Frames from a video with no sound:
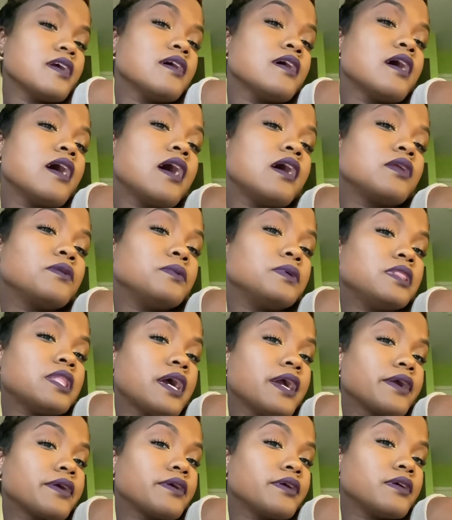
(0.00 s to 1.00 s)
How do we
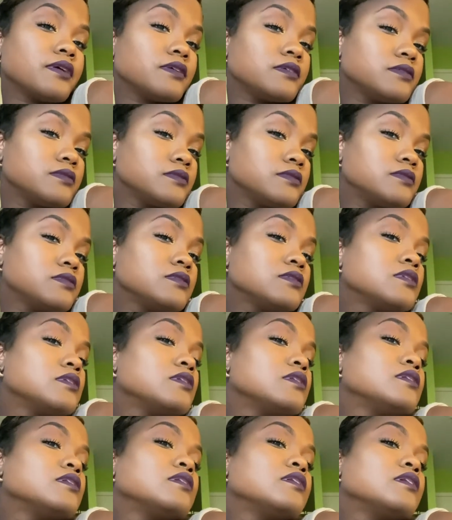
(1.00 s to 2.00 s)
like her?
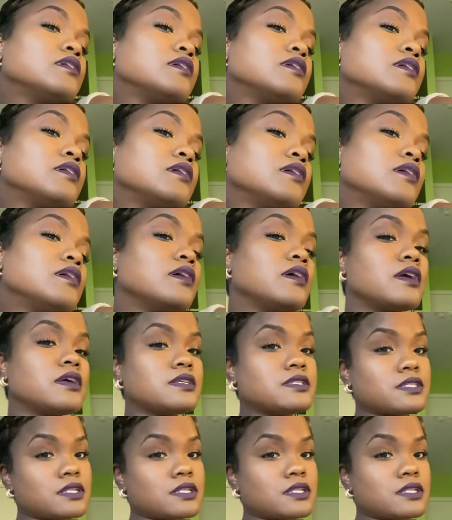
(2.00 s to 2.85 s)
Is